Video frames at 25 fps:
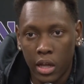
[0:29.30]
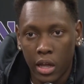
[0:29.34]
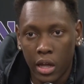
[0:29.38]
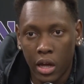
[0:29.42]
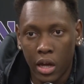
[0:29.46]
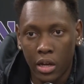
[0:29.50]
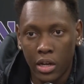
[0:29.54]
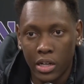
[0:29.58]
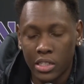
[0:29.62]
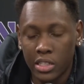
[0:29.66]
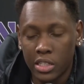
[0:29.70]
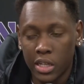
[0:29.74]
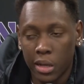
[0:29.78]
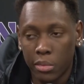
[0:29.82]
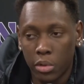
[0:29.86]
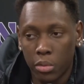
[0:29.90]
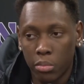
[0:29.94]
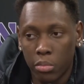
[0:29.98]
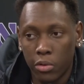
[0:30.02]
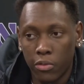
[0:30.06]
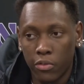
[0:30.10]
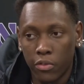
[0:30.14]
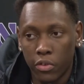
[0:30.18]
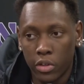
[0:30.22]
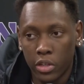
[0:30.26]

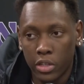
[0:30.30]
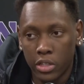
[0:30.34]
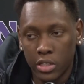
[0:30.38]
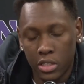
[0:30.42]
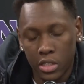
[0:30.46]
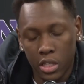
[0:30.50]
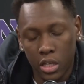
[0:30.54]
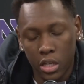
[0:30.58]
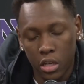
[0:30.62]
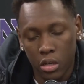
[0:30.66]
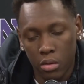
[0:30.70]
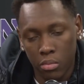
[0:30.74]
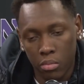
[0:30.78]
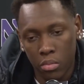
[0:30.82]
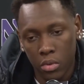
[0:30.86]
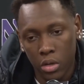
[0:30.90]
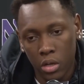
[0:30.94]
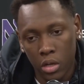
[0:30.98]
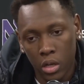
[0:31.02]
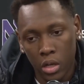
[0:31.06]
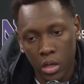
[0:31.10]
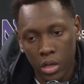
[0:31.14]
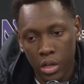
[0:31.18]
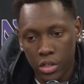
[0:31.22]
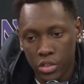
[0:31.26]
unacceptable for this team.
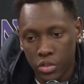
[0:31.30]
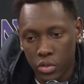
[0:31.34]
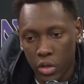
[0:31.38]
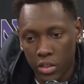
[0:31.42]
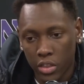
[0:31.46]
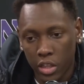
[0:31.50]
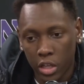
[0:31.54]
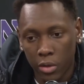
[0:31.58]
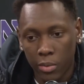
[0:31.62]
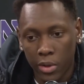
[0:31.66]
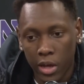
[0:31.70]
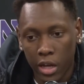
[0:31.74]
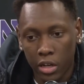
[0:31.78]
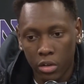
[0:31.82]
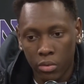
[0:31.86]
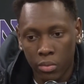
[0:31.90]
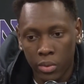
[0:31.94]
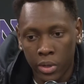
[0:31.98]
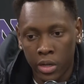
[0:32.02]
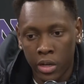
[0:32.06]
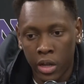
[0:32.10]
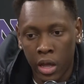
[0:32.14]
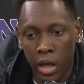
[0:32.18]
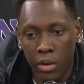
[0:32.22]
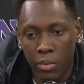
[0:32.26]
So I think we had to
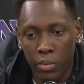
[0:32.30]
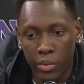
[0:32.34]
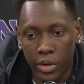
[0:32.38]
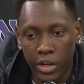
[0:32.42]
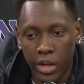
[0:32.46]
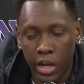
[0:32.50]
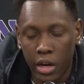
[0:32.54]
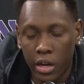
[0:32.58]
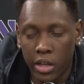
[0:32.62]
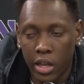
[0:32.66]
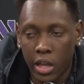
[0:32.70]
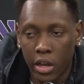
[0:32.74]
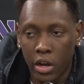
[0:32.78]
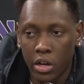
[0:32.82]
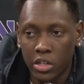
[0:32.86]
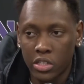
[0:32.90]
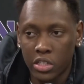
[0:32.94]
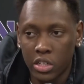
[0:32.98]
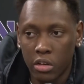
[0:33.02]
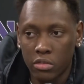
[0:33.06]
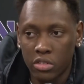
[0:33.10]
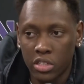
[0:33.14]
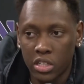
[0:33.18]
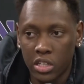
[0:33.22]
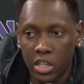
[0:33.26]
rededicate
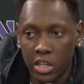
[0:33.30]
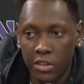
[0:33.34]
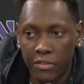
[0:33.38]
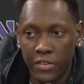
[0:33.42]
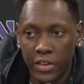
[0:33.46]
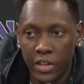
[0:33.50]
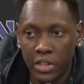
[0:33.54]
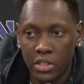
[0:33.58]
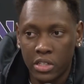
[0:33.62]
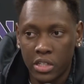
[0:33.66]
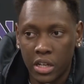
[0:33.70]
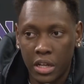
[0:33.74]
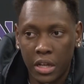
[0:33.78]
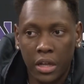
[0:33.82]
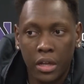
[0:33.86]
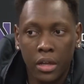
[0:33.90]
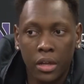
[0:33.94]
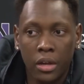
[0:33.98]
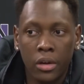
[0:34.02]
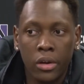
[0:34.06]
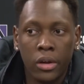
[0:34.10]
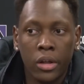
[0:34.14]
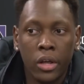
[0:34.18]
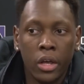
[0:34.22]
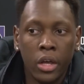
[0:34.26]
ourselves to defense,
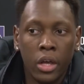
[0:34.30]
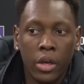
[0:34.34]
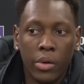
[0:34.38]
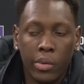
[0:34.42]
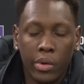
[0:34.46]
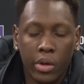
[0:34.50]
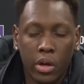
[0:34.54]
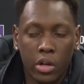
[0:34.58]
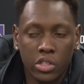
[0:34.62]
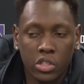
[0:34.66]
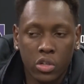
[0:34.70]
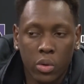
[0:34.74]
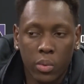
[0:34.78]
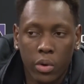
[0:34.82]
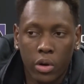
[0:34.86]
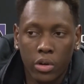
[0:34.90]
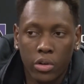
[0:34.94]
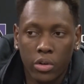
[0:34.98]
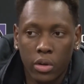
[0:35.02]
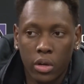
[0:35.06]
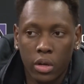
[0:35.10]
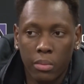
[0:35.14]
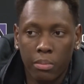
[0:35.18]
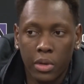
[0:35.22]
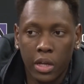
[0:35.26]
and we also
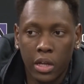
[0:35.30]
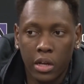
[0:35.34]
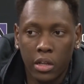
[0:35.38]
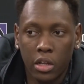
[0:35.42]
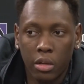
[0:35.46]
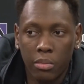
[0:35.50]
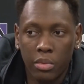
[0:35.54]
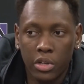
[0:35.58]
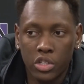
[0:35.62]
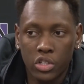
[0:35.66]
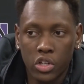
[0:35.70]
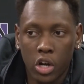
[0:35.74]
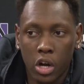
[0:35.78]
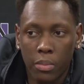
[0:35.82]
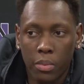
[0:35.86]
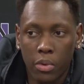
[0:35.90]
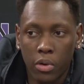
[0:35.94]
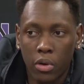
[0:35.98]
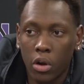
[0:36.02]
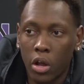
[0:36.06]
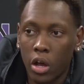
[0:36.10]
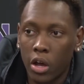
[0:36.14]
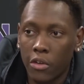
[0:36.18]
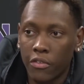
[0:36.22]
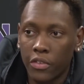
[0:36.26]
worked on being a little bit sharper
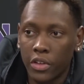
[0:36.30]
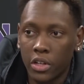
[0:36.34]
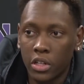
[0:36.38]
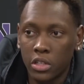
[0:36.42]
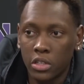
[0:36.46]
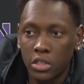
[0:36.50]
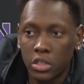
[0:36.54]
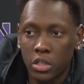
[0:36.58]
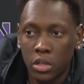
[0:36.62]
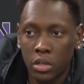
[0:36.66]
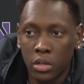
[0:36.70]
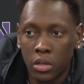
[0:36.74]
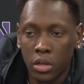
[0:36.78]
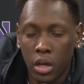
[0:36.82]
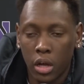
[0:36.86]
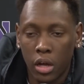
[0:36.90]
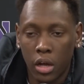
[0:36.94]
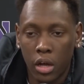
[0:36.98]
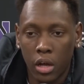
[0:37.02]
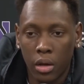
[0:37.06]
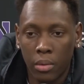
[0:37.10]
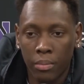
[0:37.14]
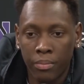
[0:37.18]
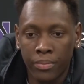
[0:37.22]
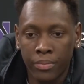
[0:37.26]
on offense.
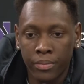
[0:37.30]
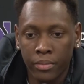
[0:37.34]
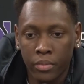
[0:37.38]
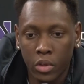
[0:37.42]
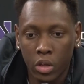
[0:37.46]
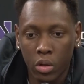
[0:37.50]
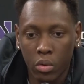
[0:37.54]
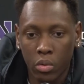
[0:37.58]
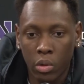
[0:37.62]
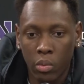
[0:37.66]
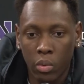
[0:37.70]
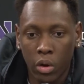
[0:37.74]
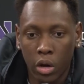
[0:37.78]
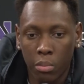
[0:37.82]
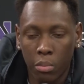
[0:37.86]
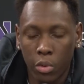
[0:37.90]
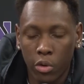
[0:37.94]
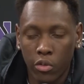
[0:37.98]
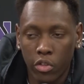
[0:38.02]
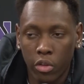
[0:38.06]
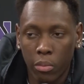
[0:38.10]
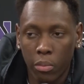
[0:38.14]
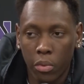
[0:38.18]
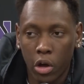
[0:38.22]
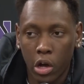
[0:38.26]
We weren't
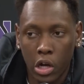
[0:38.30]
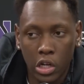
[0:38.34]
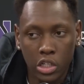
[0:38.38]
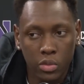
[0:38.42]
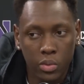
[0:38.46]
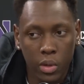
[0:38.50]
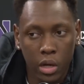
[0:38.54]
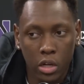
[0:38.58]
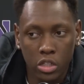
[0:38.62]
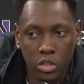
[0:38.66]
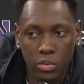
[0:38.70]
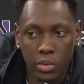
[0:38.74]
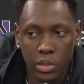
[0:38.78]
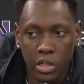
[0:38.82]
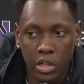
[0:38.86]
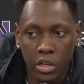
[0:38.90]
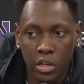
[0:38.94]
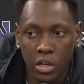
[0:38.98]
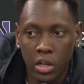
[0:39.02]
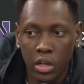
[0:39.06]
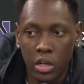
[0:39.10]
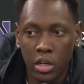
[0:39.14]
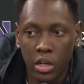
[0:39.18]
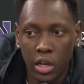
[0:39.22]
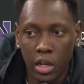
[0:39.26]
moving the ball as well as we
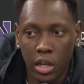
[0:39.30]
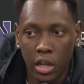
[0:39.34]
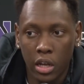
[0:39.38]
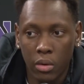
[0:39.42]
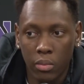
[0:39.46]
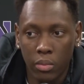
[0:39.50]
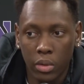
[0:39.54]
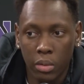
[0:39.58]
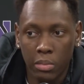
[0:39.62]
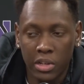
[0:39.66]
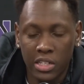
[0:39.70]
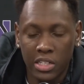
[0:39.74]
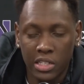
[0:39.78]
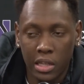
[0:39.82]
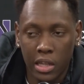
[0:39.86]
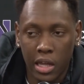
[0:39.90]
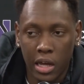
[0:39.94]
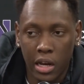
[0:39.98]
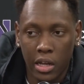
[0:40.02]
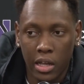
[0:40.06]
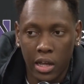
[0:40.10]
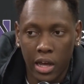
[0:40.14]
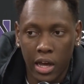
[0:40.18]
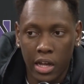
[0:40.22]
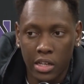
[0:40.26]
could, and we missed a
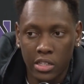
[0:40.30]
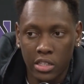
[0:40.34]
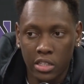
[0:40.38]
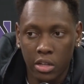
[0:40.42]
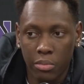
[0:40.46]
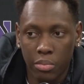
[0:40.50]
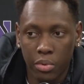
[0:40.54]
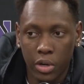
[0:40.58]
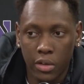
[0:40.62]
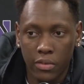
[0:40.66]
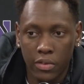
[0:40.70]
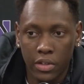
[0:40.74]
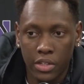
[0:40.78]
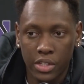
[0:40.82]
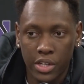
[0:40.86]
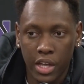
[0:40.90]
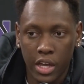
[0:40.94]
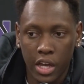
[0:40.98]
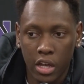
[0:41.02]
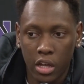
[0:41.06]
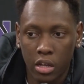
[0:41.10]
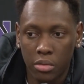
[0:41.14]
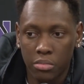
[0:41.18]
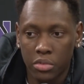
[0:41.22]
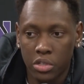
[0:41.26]
lot of guys in the previous
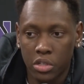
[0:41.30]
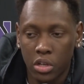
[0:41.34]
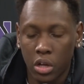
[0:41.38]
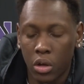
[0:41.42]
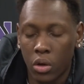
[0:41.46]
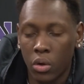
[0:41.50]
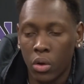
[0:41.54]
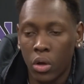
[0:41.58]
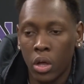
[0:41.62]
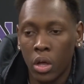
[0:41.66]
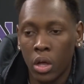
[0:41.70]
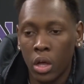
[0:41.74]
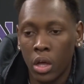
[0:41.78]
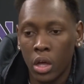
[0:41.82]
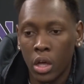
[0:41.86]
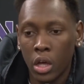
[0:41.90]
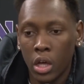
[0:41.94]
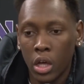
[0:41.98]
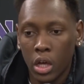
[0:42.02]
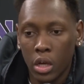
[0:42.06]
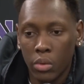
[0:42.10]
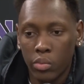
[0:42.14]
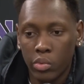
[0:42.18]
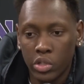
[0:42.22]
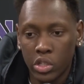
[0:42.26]
game. So
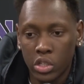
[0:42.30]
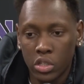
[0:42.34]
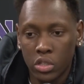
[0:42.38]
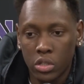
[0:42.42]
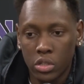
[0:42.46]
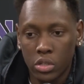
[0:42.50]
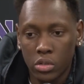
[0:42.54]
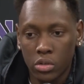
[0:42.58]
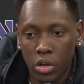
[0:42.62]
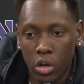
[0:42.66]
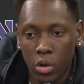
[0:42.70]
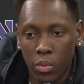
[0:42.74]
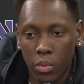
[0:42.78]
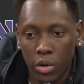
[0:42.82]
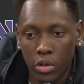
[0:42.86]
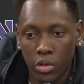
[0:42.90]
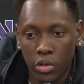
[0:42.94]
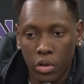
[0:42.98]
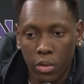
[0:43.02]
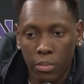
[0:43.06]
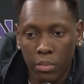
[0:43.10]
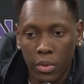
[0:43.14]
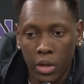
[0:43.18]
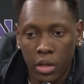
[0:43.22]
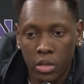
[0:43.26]
we just, you know, worked
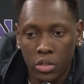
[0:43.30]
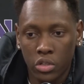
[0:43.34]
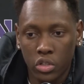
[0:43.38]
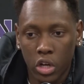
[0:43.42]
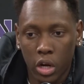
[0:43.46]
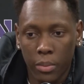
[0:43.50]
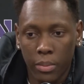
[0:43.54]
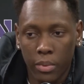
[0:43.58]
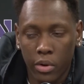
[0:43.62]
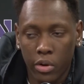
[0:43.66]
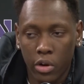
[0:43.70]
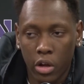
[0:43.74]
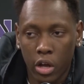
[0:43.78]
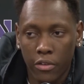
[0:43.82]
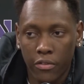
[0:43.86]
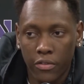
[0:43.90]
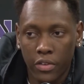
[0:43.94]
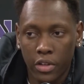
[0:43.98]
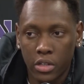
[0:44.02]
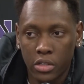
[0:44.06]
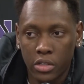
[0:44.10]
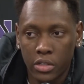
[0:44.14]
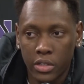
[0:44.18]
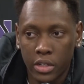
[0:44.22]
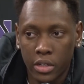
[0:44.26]
on being sharper on
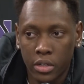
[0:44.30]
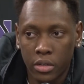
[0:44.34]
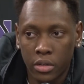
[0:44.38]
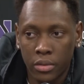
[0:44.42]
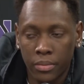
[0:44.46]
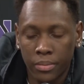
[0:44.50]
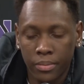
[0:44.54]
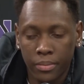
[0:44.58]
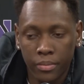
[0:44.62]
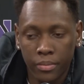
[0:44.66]
offense and,